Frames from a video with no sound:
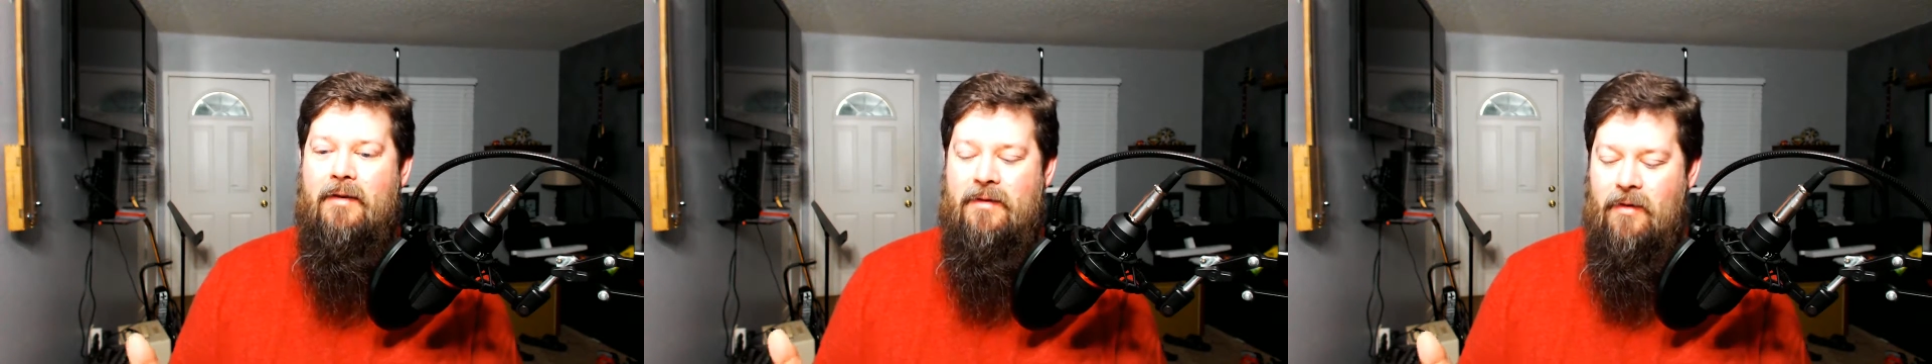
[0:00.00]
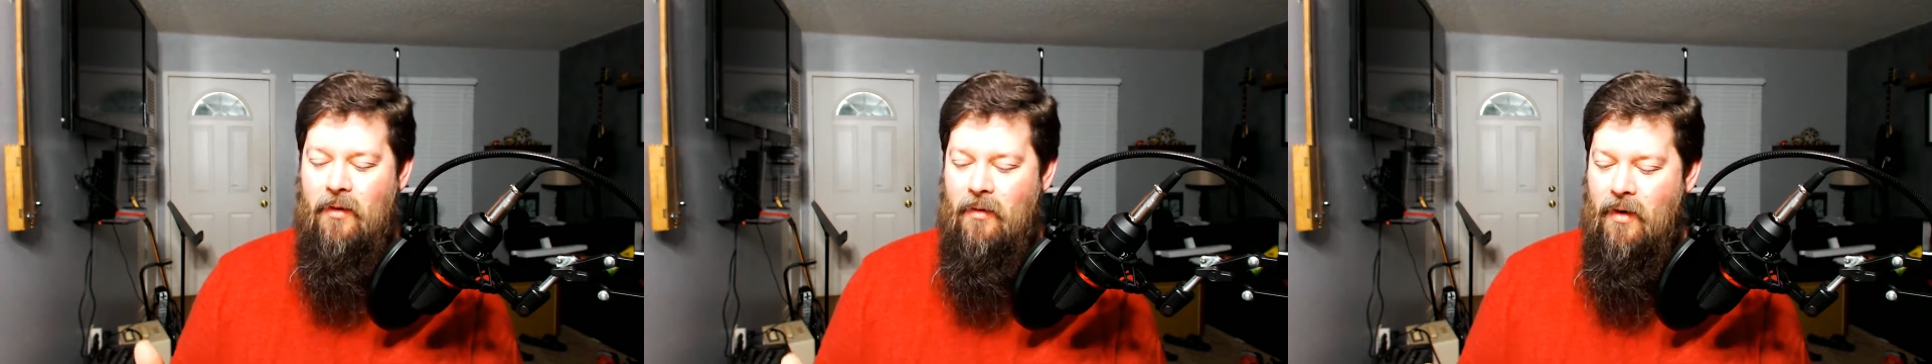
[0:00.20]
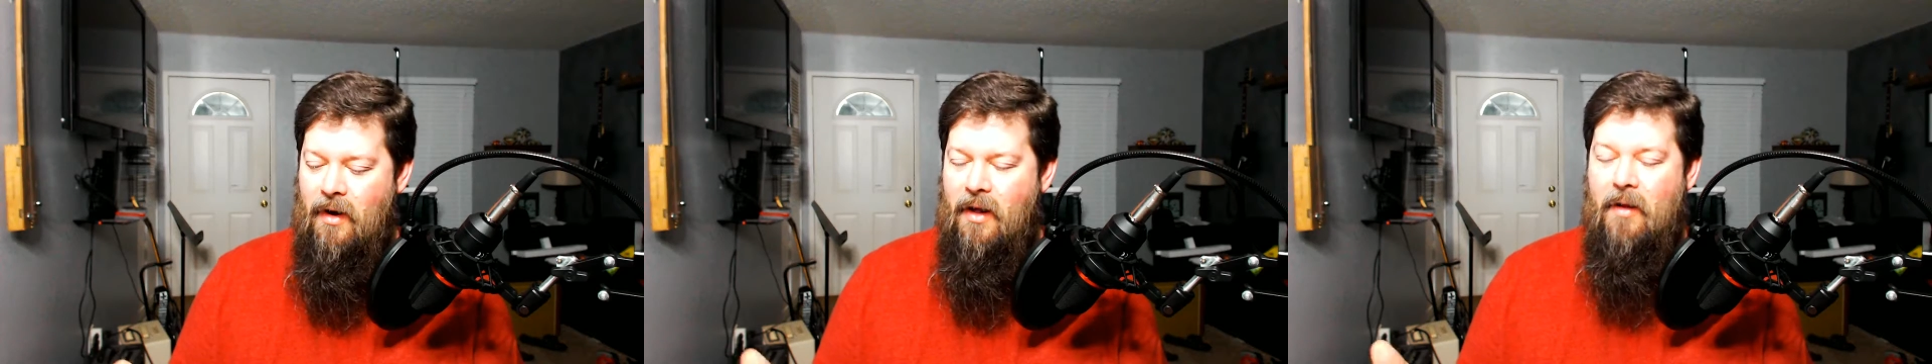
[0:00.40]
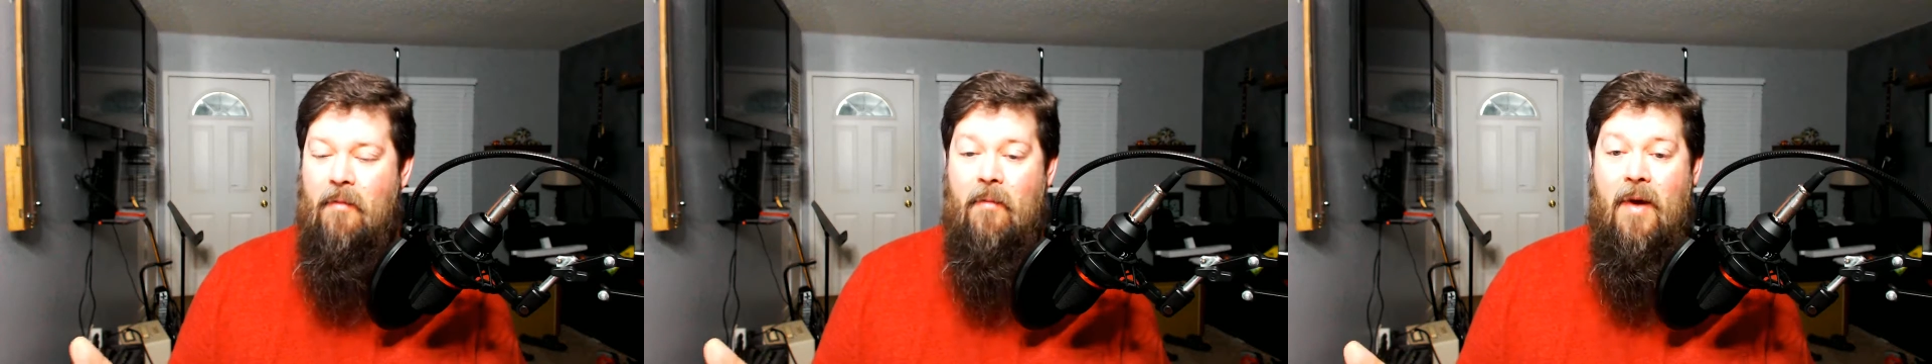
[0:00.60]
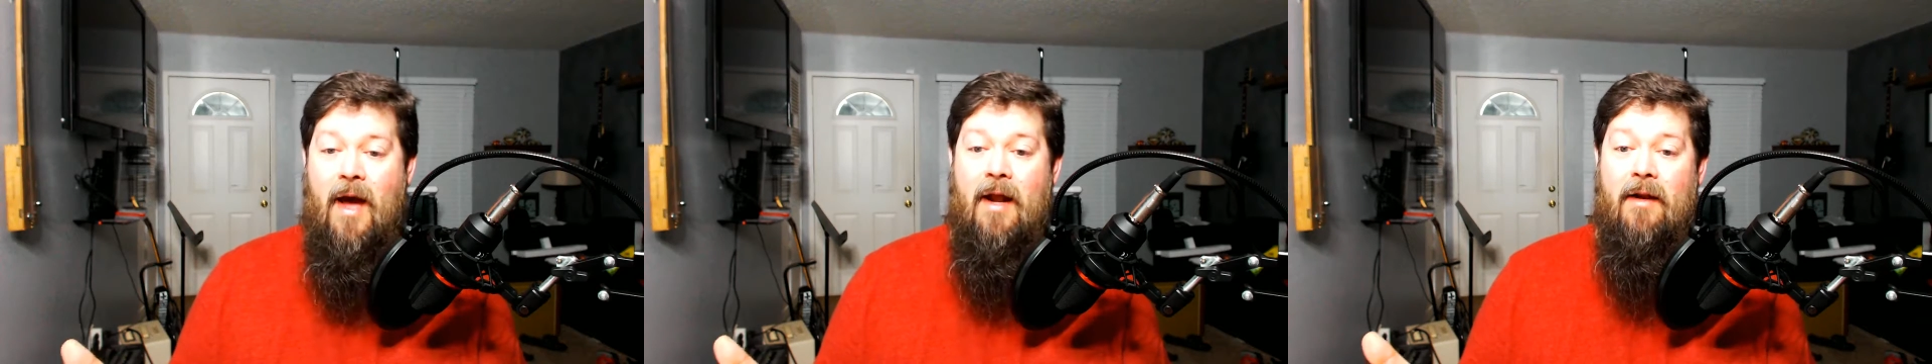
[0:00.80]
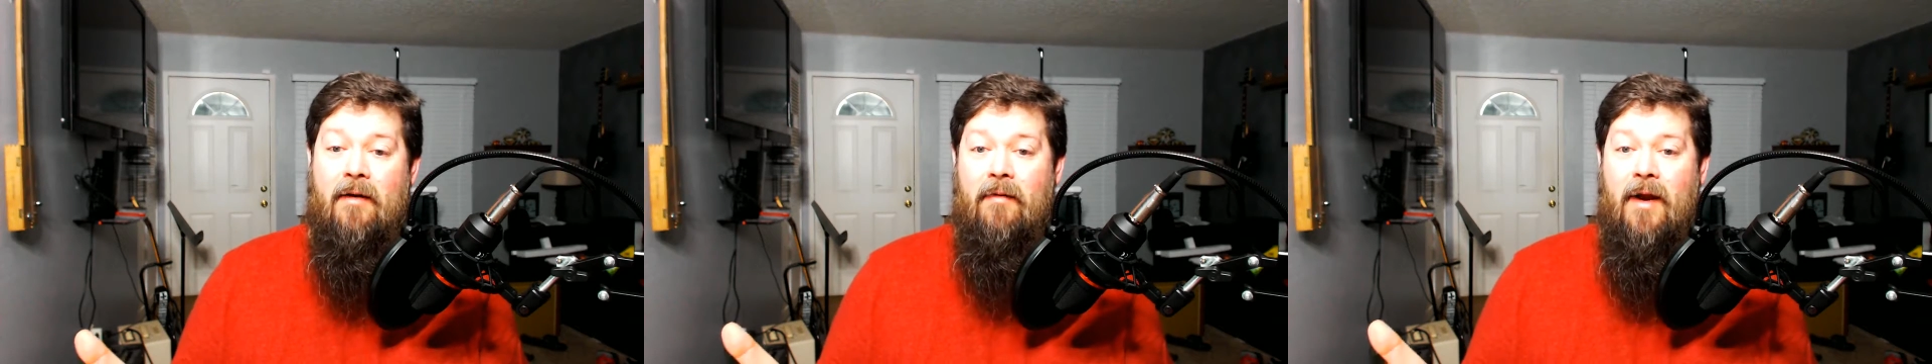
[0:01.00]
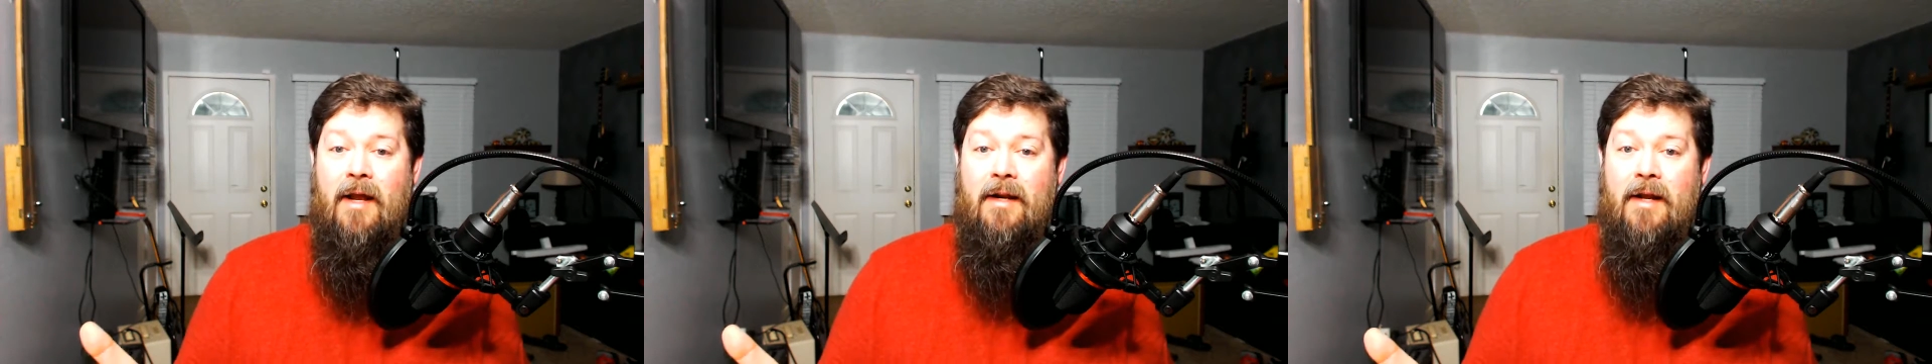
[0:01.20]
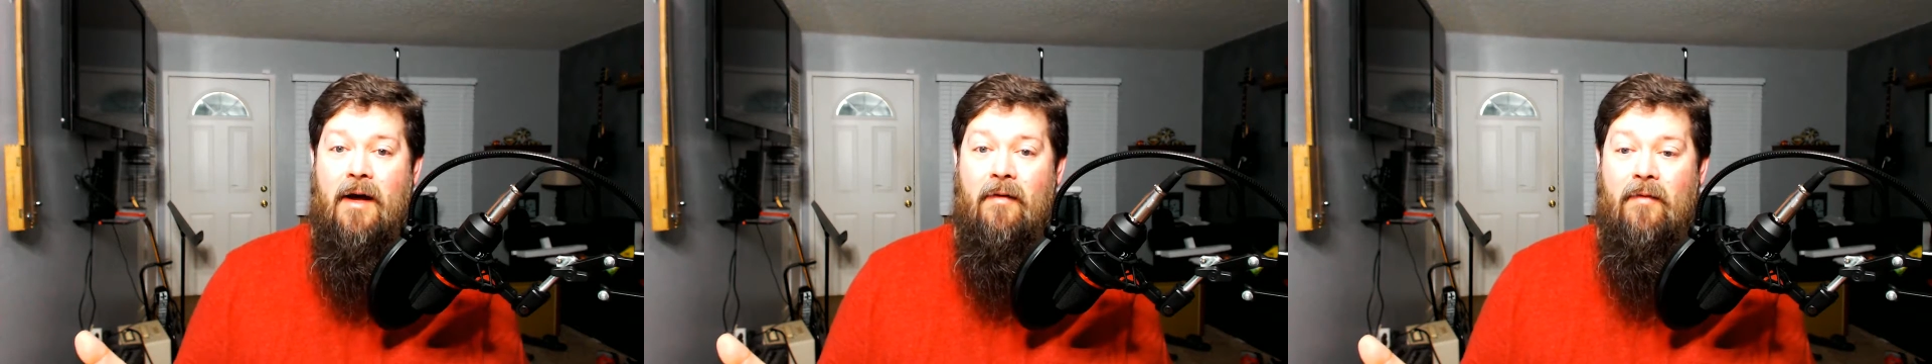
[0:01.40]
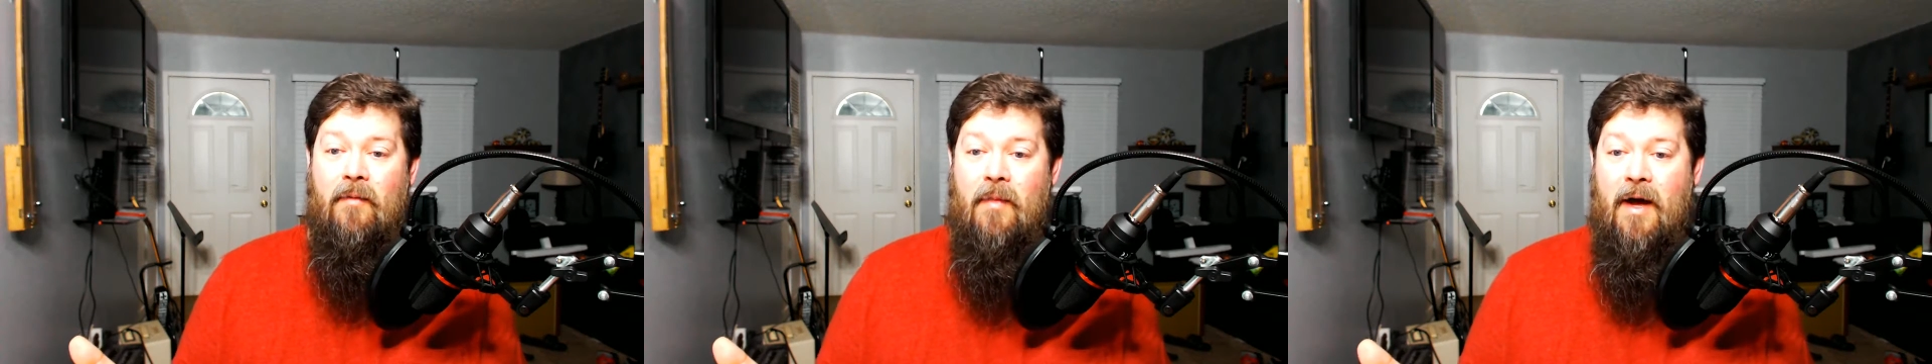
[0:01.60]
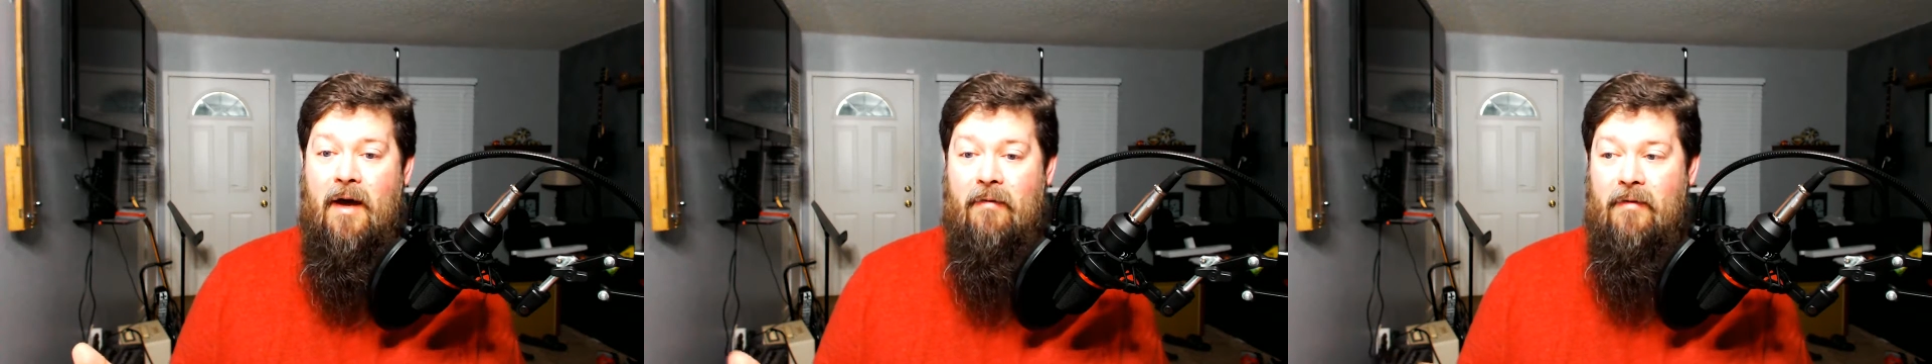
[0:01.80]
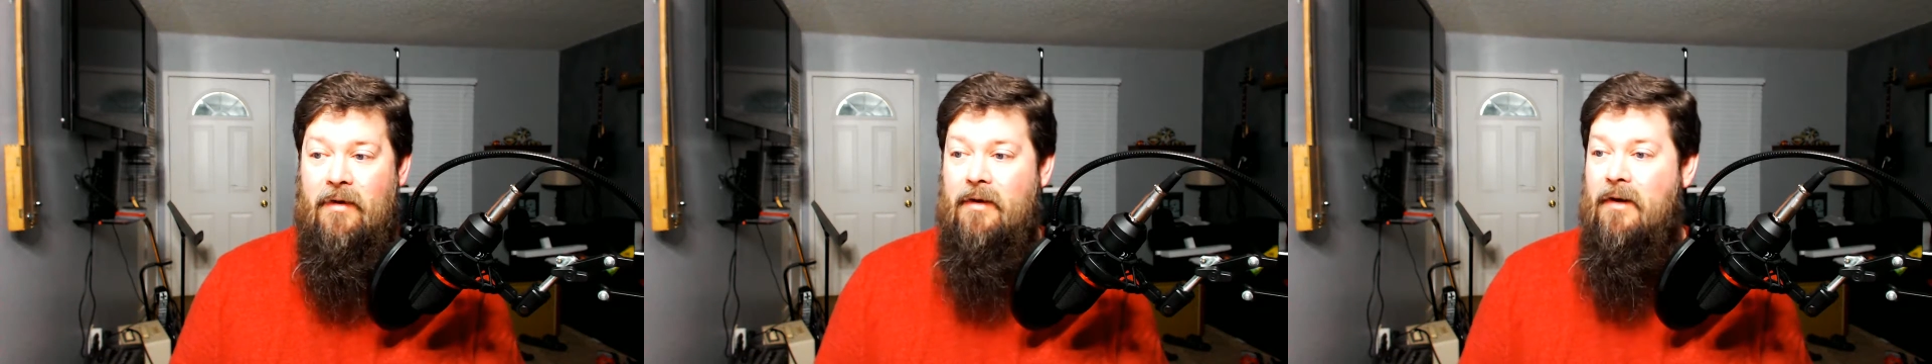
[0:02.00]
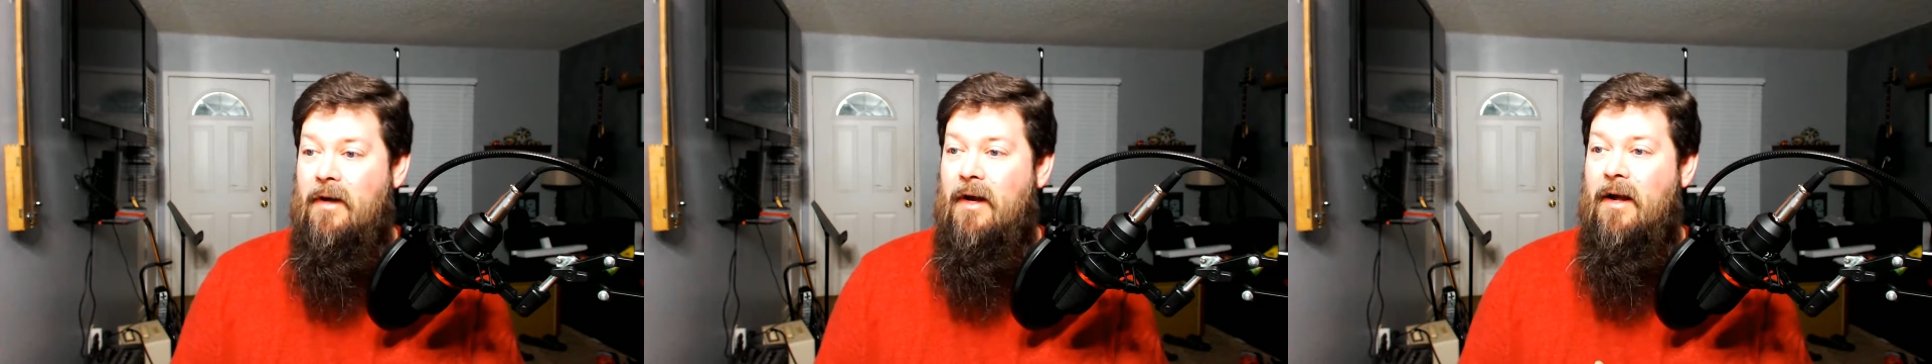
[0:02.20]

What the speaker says: So manna rained down from heaven